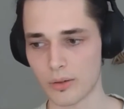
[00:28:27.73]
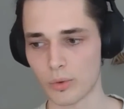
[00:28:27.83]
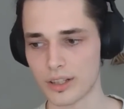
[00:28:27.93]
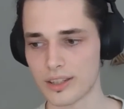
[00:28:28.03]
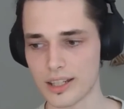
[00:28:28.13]

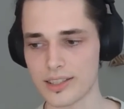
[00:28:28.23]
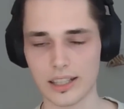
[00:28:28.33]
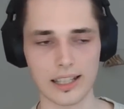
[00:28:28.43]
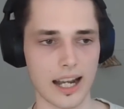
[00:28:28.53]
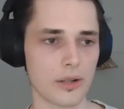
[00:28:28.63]
what this
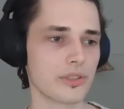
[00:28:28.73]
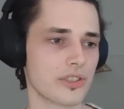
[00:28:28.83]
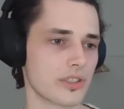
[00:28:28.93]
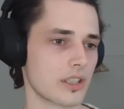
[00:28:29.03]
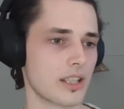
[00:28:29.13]

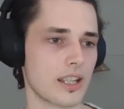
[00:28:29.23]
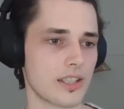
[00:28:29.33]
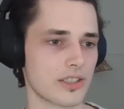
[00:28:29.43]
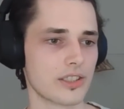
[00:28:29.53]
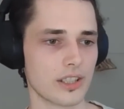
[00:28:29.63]
allows
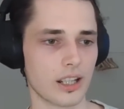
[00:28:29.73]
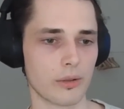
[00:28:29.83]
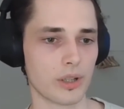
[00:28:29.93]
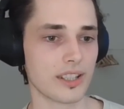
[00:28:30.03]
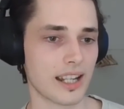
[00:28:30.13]
is
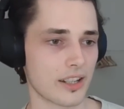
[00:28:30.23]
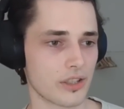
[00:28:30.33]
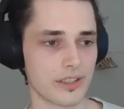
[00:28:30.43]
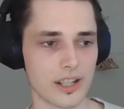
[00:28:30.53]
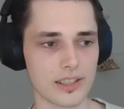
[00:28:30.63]
what it
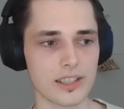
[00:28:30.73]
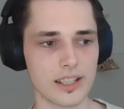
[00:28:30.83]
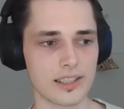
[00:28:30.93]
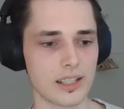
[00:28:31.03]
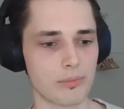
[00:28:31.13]
actually does
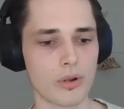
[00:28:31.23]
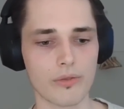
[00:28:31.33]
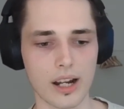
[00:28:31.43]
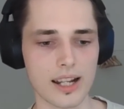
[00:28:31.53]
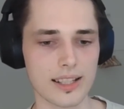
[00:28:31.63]
is it
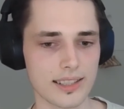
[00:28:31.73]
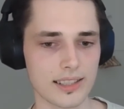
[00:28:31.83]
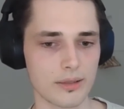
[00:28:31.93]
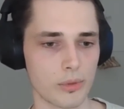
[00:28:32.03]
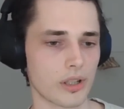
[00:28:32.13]

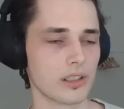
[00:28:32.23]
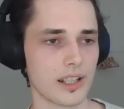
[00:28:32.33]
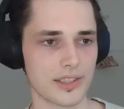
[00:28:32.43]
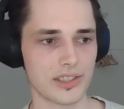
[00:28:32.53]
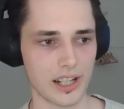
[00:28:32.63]
provides
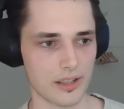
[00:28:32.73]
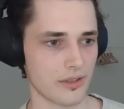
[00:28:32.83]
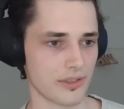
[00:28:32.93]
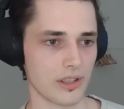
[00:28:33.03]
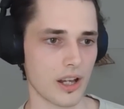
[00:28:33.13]
Merkleized state
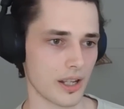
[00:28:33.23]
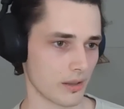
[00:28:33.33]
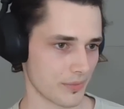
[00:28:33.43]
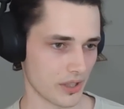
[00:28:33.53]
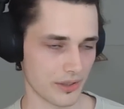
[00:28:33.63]
to Solana.
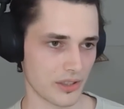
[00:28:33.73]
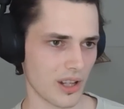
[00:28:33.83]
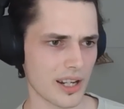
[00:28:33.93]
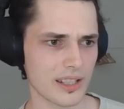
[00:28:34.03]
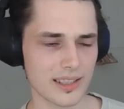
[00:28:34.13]
So
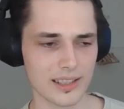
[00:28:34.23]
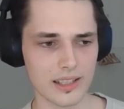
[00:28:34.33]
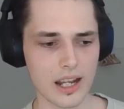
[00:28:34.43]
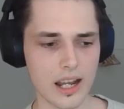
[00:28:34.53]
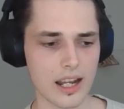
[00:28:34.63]
Solana
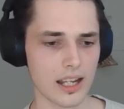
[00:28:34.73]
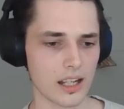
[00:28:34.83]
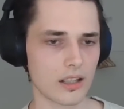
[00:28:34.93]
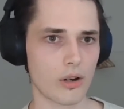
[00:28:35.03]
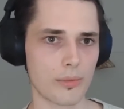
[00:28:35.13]
doesn't,
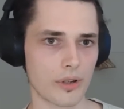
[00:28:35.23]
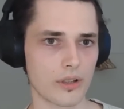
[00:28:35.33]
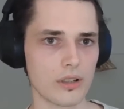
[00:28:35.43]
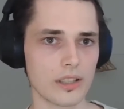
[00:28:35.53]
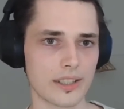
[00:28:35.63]
in the core
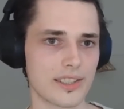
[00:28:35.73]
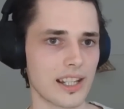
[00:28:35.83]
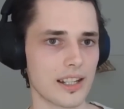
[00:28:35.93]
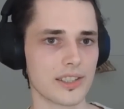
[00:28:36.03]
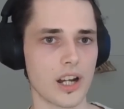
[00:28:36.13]
protocol, like
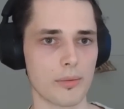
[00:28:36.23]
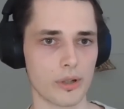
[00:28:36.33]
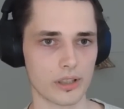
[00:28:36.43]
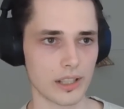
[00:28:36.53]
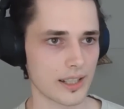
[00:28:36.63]
state is not
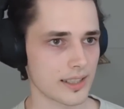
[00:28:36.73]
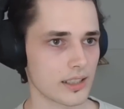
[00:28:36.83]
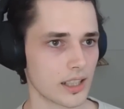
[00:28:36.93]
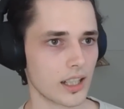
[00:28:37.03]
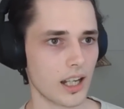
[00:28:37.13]

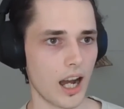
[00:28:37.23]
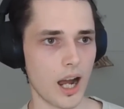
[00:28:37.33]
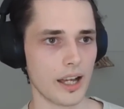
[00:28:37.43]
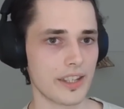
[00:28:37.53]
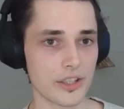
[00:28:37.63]
Merkleized.
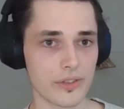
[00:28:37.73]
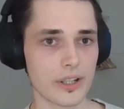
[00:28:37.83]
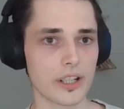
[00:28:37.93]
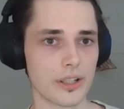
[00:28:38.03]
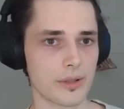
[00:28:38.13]
And there's
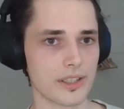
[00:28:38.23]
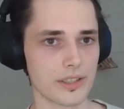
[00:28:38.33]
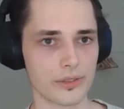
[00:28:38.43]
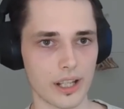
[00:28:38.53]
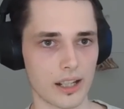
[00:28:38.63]
very good
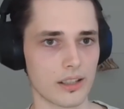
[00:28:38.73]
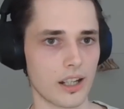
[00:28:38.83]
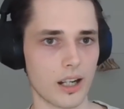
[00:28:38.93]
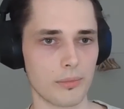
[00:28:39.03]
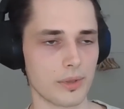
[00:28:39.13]
reasons for
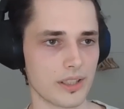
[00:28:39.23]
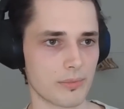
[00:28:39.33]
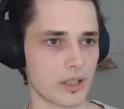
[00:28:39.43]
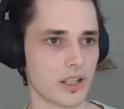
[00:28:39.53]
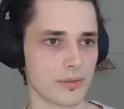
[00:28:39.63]
that.
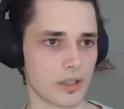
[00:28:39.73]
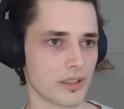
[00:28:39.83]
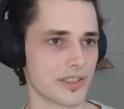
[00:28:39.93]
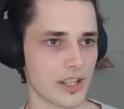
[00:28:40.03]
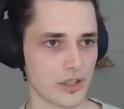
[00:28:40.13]
It's because
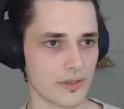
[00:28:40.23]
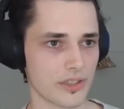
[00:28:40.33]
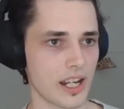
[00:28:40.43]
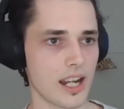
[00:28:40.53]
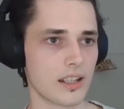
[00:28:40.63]
Merkleization of
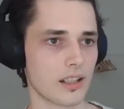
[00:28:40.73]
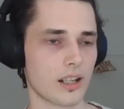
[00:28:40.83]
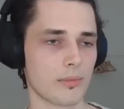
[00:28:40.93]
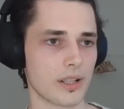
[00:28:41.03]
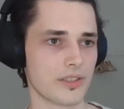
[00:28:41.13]
state,
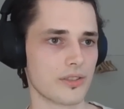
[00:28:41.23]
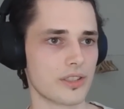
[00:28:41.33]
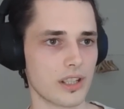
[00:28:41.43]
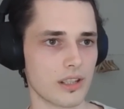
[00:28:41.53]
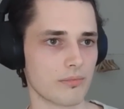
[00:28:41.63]
as you
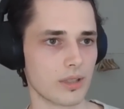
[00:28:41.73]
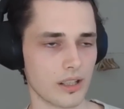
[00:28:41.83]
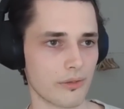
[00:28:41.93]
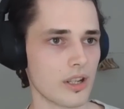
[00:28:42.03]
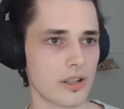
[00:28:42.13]
see
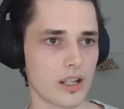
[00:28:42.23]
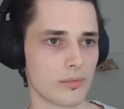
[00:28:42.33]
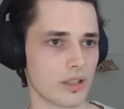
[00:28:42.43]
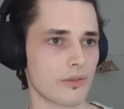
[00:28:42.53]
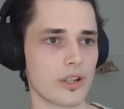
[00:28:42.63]
in
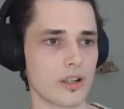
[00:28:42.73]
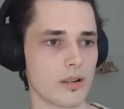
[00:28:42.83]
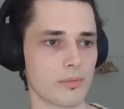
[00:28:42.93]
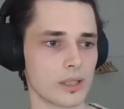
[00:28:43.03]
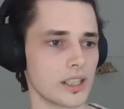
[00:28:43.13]

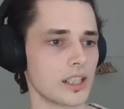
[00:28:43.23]
Ethereum,